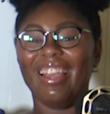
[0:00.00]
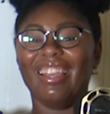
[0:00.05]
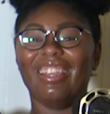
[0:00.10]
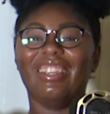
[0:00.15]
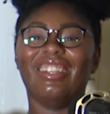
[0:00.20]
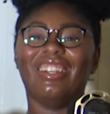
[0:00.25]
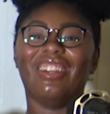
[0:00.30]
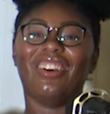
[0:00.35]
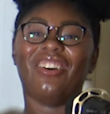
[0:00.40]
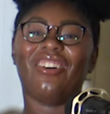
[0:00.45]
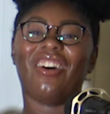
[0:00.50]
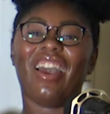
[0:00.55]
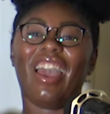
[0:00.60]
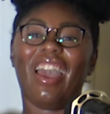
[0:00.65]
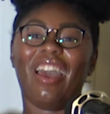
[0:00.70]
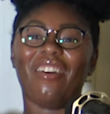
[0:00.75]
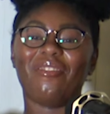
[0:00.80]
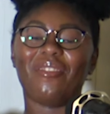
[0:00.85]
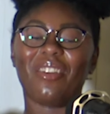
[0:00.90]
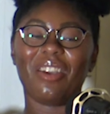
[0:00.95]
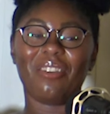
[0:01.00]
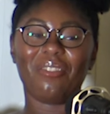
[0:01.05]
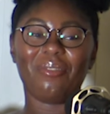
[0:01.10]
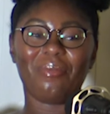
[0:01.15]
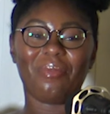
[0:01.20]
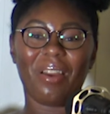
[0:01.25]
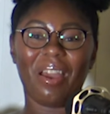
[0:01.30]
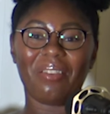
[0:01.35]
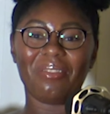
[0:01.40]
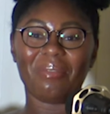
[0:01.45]
I have my own
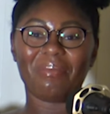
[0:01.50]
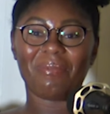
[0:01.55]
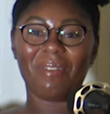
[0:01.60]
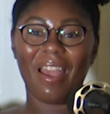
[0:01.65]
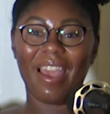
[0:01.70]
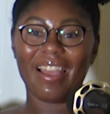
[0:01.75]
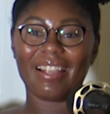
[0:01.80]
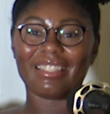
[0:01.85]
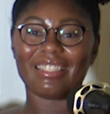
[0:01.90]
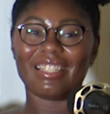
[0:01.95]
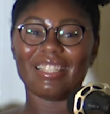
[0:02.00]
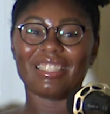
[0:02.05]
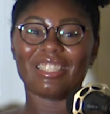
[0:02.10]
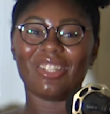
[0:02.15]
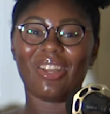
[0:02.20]
private practice,